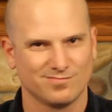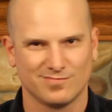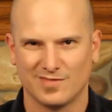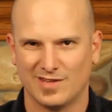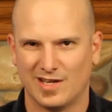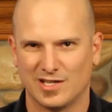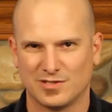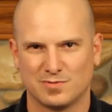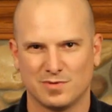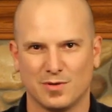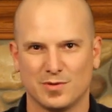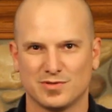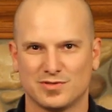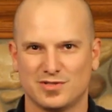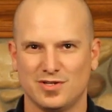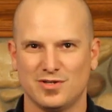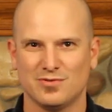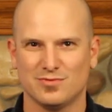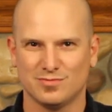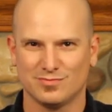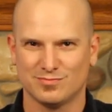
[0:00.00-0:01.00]
as we always
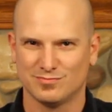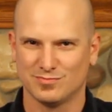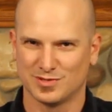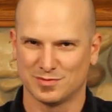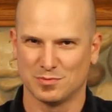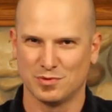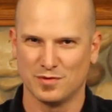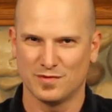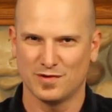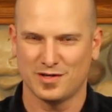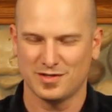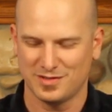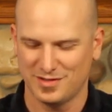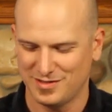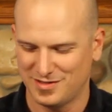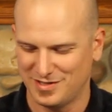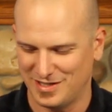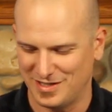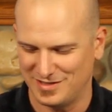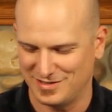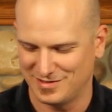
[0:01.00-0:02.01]
do, we're moving on to the
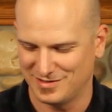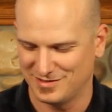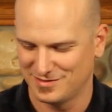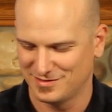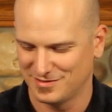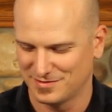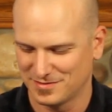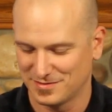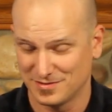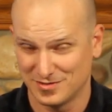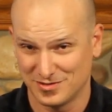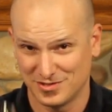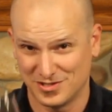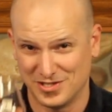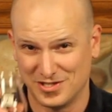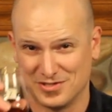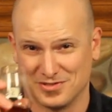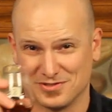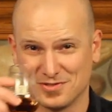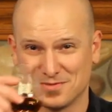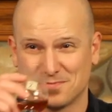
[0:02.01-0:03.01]
taste.
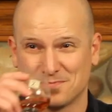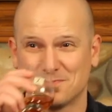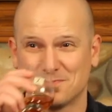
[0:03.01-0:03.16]
Cheers.